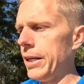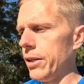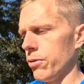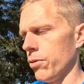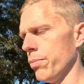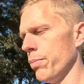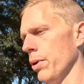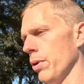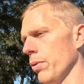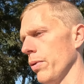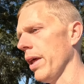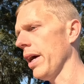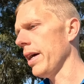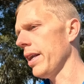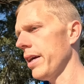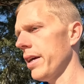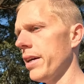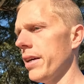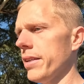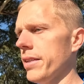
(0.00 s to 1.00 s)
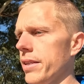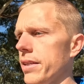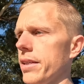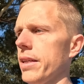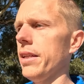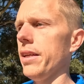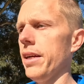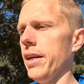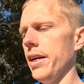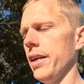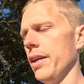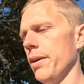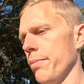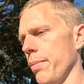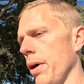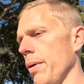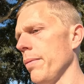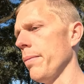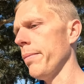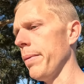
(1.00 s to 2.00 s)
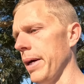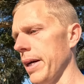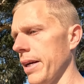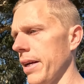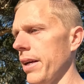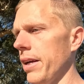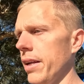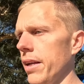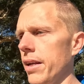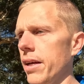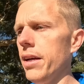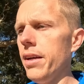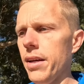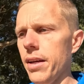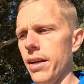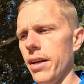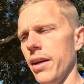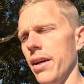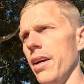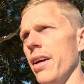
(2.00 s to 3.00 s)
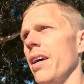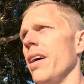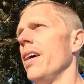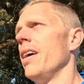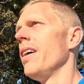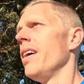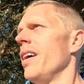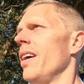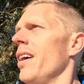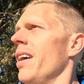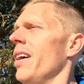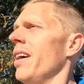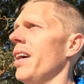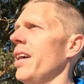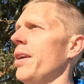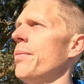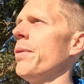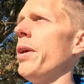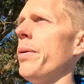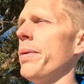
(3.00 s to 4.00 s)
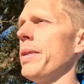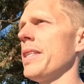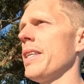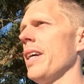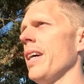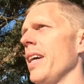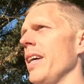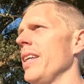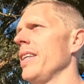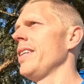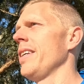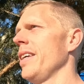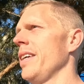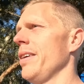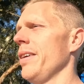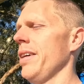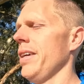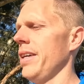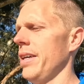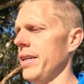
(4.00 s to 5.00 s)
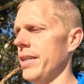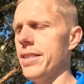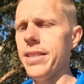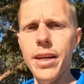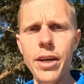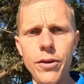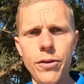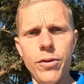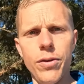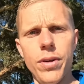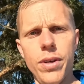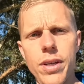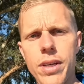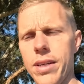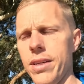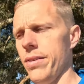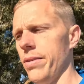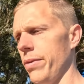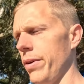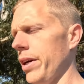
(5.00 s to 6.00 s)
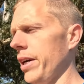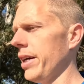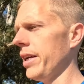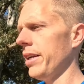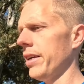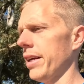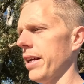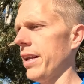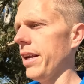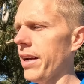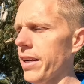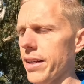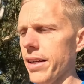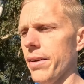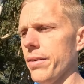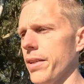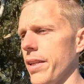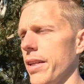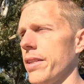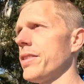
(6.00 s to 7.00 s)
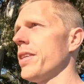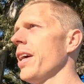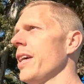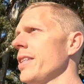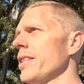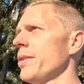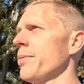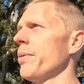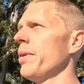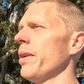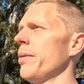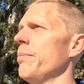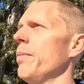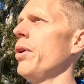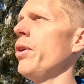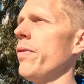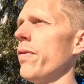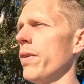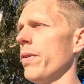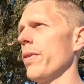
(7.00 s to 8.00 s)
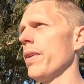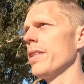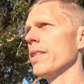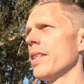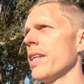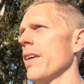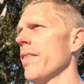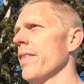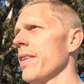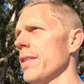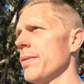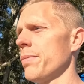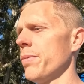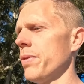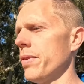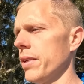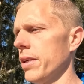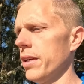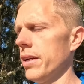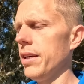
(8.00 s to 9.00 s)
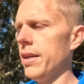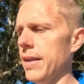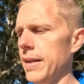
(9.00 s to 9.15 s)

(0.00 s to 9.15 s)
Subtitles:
we'll pull that out, clean it, pop it back in. Now you might be saying to yourself, why are you connecting up to the chaser bin and moving all this stuff this morning?